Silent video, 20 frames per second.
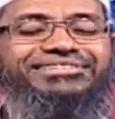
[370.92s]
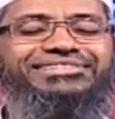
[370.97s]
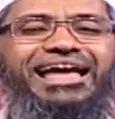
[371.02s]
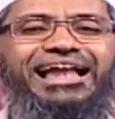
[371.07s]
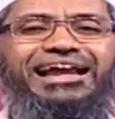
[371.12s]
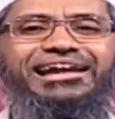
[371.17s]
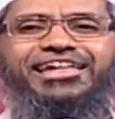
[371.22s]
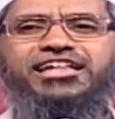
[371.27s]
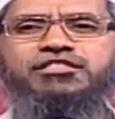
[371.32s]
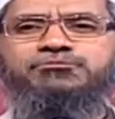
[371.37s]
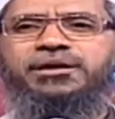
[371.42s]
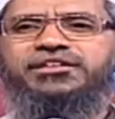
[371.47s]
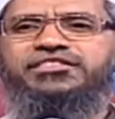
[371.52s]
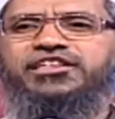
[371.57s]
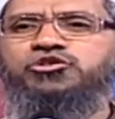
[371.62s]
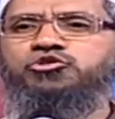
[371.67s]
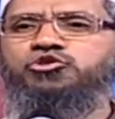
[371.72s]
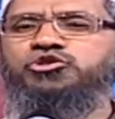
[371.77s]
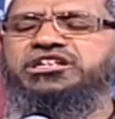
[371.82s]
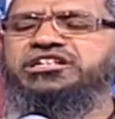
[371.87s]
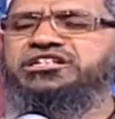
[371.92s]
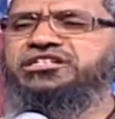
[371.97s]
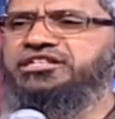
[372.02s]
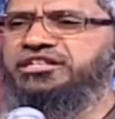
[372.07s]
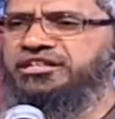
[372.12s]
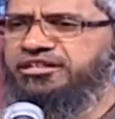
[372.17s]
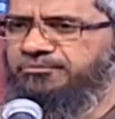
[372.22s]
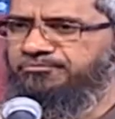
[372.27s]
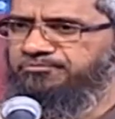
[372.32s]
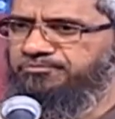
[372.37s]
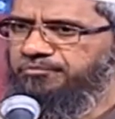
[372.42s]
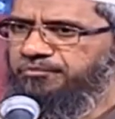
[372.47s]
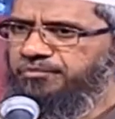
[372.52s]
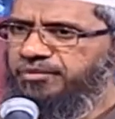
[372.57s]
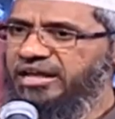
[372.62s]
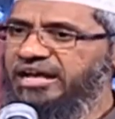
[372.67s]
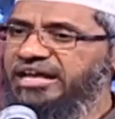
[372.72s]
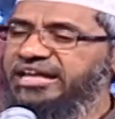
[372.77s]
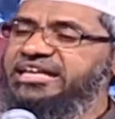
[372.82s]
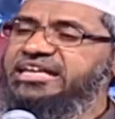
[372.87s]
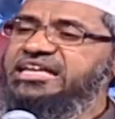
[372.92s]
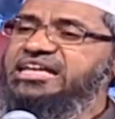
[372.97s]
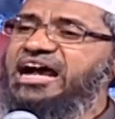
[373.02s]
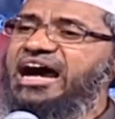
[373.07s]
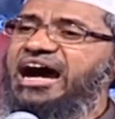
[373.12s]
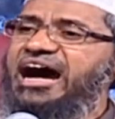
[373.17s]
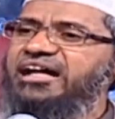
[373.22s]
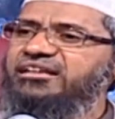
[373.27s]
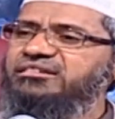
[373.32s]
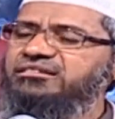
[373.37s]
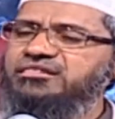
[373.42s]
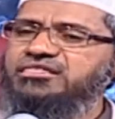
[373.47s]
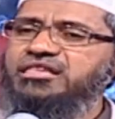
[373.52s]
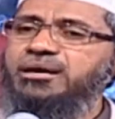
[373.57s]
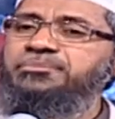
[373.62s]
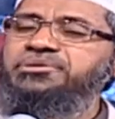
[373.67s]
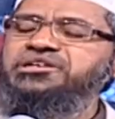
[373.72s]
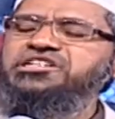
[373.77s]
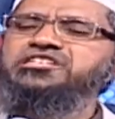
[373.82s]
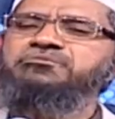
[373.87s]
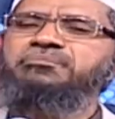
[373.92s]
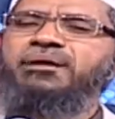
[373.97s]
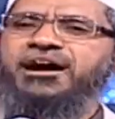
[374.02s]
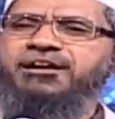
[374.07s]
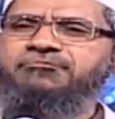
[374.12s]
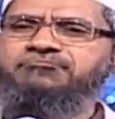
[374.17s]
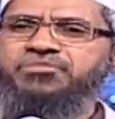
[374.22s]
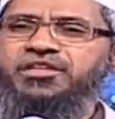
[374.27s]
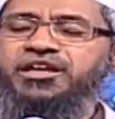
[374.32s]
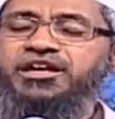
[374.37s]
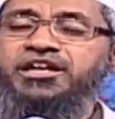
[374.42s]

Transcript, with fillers: The eldest brother Yudhishthir, he asks Bhishma